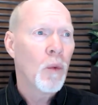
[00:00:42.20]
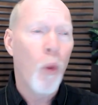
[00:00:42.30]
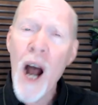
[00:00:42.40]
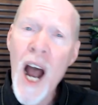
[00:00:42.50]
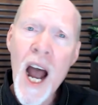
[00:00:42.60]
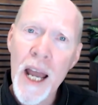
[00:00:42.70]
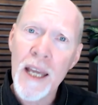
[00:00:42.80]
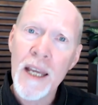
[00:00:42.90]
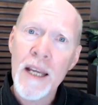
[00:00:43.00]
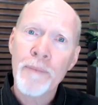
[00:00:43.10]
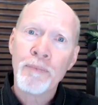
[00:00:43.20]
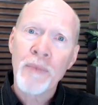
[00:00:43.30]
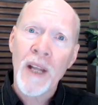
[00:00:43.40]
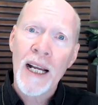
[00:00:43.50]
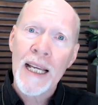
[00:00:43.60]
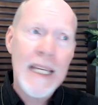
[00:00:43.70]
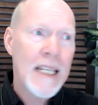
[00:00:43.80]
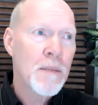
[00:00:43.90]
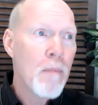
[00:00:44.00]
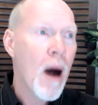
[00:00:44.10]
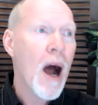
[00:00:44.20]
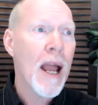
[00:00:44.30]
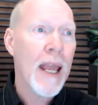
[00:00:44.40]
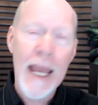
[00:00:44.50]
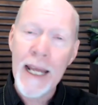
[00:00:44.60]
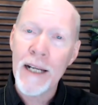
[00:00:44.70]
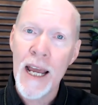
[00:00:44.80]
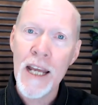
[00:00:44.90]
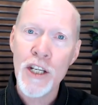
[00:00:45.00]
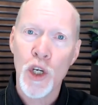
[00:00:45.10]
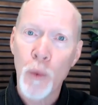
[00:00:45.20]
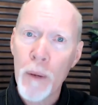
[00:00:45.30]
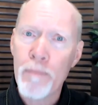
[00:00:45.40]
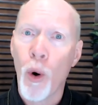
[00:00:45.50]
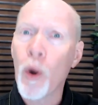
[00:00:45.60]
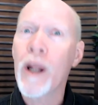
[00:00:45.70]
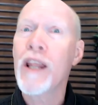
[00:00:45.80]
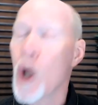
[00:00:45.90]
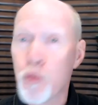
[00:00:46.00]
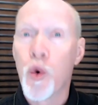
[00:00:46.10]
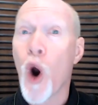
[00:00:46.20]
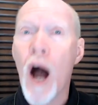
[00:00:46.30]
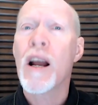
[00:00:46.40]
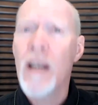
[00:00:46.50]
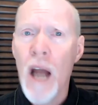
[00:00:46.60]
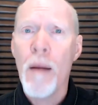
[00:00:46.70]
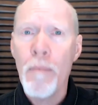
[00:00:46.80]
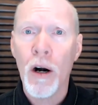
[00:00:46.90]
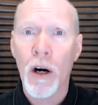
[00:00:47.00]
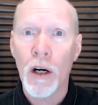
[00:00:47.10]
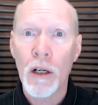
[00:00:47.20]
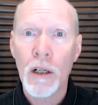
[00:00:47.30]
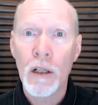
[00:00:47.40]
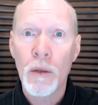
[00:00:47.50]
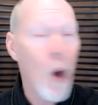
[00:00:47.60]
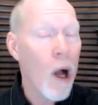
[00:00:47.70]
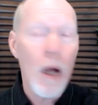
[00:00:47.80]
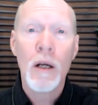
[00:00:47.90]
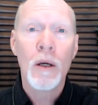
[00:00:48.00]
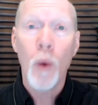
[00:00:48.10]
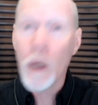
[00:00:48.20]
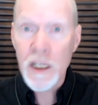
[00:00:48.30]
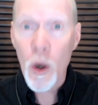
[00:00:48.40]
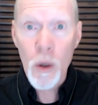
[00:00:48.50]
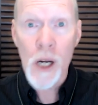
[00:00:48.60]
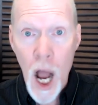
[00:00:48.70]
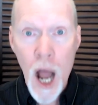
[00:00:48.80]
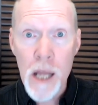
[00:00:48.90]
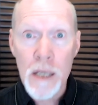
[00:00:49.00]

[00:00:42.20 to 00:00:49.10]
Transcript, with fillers: why is my annotation reporting the wrong number? What, what's going on?